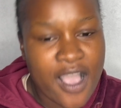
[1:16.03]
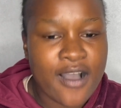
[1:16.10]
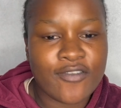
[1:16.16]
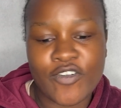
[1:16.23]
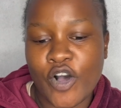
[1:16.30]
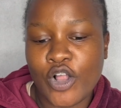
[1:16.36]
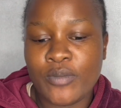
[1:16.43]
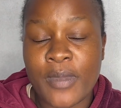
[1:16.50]

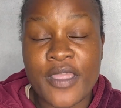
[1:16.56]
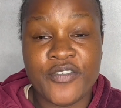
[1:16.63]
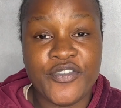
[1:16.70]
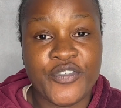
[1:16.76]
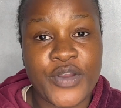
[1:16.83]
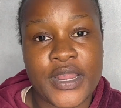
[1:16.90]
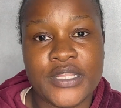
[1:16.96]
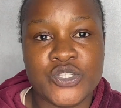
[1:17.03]
for all my
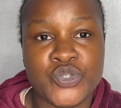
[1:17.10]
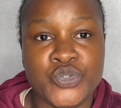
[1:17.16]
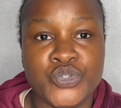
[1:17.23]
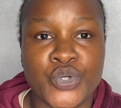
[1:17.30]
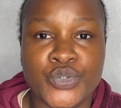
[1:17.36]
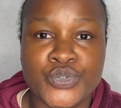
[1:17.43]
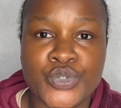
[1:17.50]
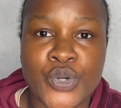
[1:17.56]
friends who
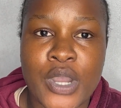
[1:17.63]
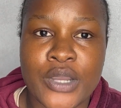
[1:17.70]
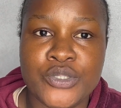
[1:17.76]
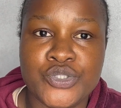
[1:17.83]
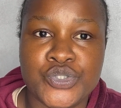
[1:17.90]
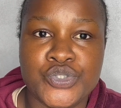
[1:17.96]
don't know how to